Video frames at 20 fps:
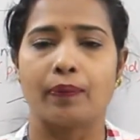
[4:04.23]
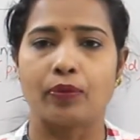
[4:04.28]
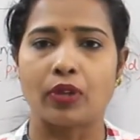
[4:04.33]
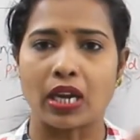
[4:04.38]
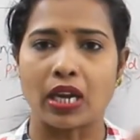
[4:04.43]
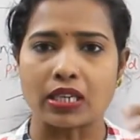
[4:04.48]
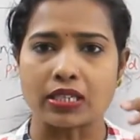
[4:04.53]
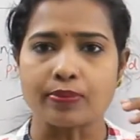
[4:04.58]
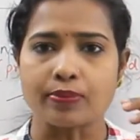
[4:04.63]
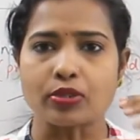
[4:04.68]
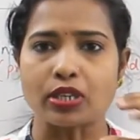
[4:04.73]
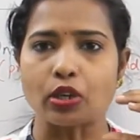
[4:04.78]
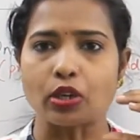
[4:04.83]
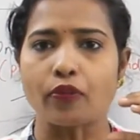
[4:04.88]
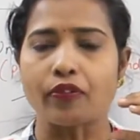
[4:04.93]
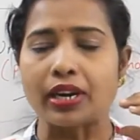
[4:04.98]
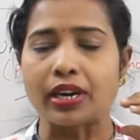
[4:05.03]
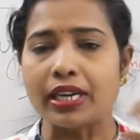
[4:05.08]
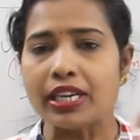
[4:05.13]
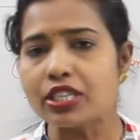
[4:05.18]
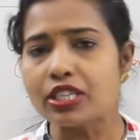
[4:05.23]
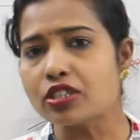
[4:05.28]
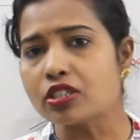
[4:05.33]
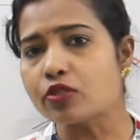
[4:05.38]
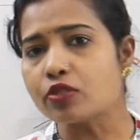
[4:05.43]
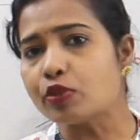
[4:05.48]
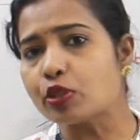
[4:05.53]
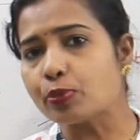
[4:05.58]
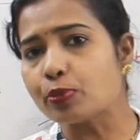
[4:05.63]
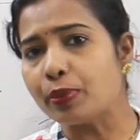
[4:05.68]
There are some set of
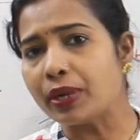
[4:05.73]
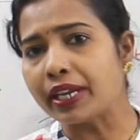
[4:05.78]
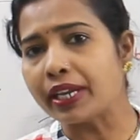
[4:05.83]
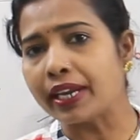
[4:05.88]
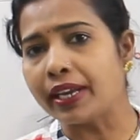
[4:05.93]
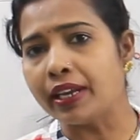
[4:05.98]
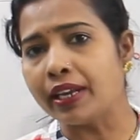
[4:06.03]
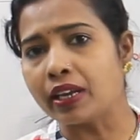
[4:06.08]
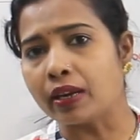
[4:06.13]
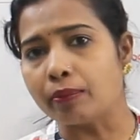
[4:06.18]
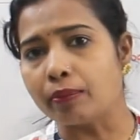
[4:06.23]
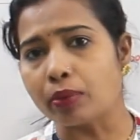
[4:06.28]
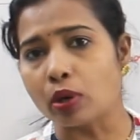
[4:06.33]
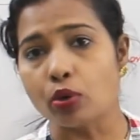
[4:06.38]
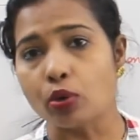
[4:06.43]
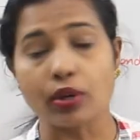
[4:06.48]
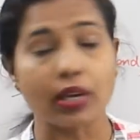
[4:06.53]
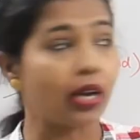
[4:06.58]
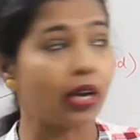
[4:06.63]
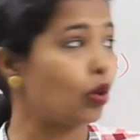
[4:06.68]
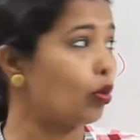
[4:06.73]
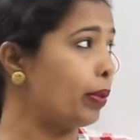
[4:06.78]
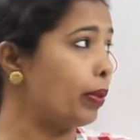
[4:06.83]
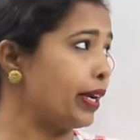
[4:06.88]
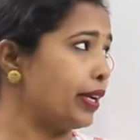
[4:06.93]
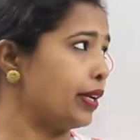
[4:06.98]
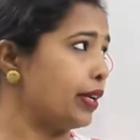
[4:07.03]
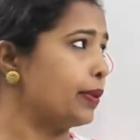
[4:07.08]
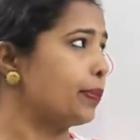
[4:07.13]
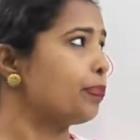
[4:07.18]
conditions which make any compound
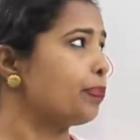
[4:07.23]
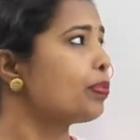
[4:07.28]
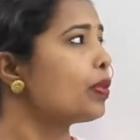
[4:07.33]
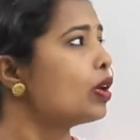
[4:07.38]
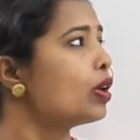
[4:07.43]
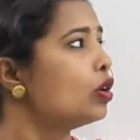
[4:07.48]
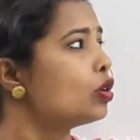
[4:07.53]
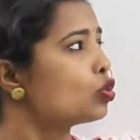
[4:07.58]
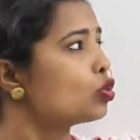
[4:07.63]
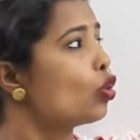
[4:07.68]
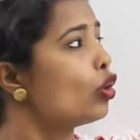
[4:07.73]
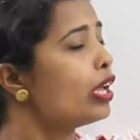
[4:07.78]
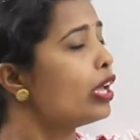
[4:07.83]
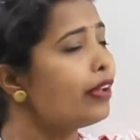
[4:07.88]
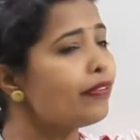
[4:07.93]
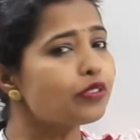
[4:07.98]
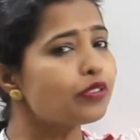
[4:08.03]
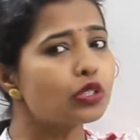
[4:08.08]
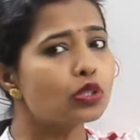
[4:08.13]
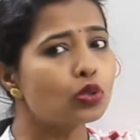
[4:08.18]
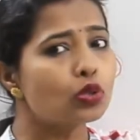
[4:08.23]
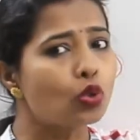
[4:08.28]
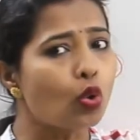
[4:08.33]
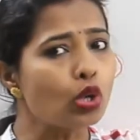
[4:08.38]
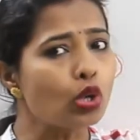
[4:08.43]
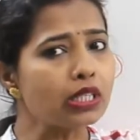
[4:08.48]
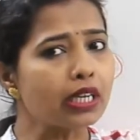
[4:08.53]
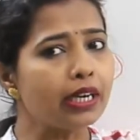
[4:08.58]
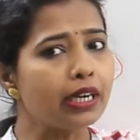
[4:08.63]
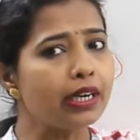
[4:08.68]
aromatic. So if
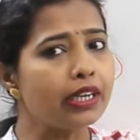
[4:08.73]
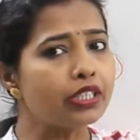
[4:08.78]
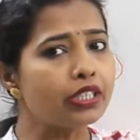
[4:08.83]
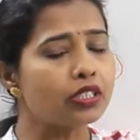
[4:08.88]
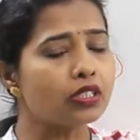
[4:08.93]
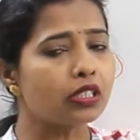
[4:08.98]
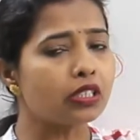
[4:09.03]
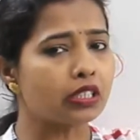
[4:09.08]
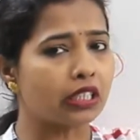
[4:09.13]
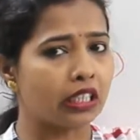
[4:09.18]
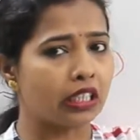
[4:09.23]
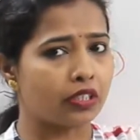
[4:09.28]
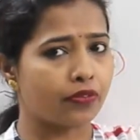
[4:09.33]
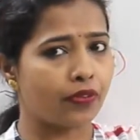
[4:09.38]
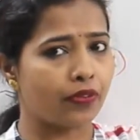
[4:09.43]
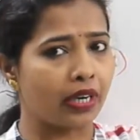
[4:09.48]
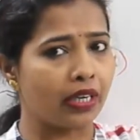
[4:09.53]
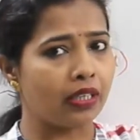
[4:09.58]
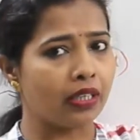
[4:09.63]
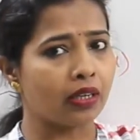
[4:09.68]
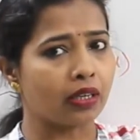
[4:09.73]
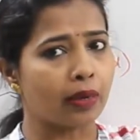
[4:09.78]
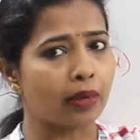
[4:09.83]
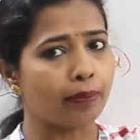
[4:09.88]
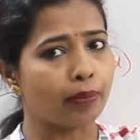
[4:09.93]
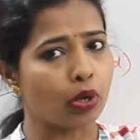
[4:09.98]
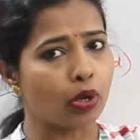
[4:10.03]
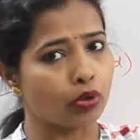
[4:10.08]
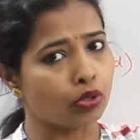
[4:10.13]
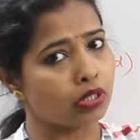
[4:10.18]
those conditions are satisfied, the
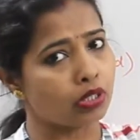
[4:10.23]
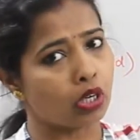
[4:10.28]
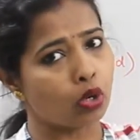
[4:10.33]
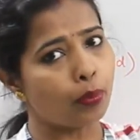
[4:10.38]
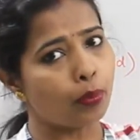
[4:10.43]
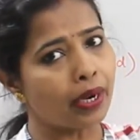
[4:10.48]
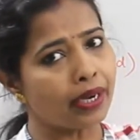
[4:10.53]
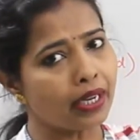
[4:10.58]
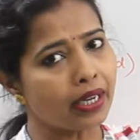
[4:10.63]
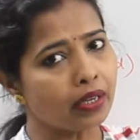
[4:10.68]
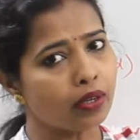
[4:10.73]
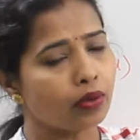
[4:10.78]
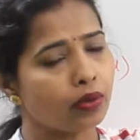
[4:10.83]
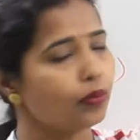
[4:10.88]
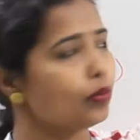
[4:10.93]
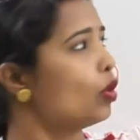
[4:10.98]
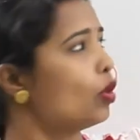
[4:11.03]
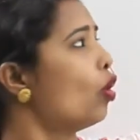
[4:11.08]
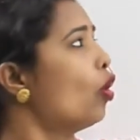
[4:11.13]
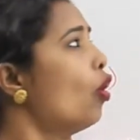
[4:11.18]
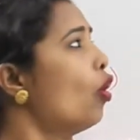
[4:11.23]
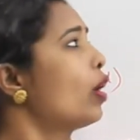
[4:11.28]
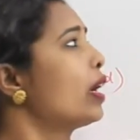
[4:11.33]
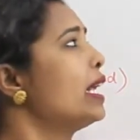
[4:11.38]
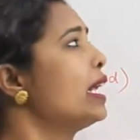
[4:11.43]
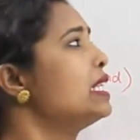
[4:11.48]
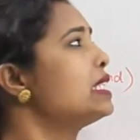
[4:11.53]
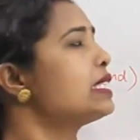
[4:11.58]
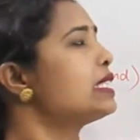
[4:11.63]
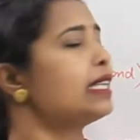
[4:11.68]
compound is aromatic, or
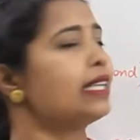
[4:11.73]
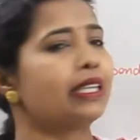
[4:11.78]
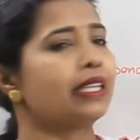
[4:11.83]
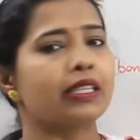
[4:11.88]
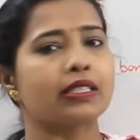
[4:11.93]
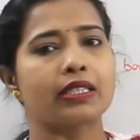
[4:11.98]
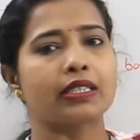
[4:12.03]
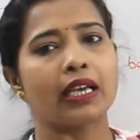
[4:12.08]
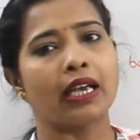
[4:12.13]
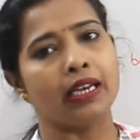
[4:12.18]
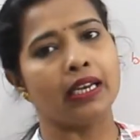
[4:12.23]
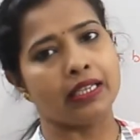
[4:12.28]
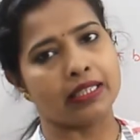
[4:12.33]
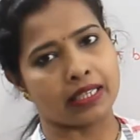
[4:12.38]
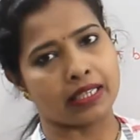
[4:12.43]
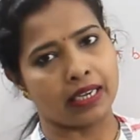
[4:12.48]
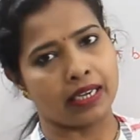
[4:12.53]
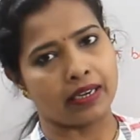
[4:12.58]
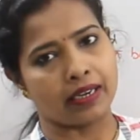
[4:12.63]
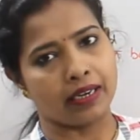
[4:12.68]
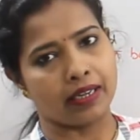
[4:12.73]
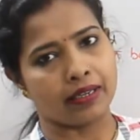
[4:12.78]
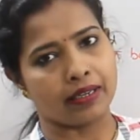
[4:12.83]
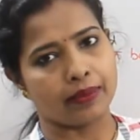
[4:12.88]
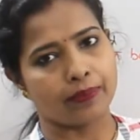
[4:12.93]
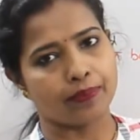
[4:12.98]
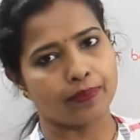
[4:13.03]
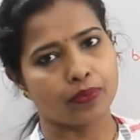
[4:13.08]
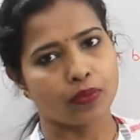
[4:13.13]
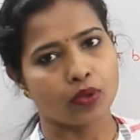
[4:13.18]
else it is alicyclic.